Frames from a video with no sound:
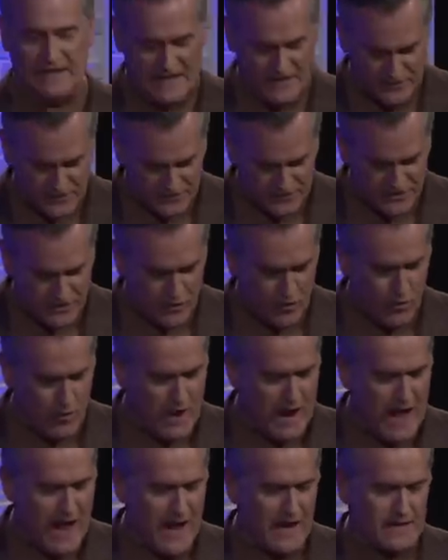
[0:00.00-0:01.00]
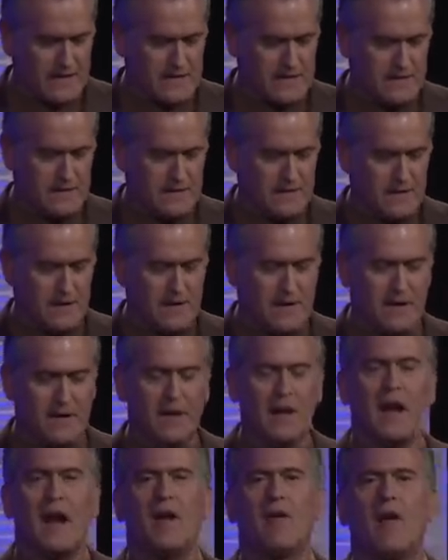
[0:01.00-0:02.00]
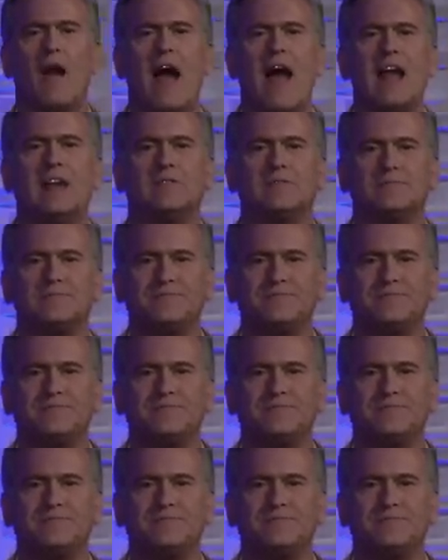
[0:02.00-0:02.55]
Elektra's correct. All right.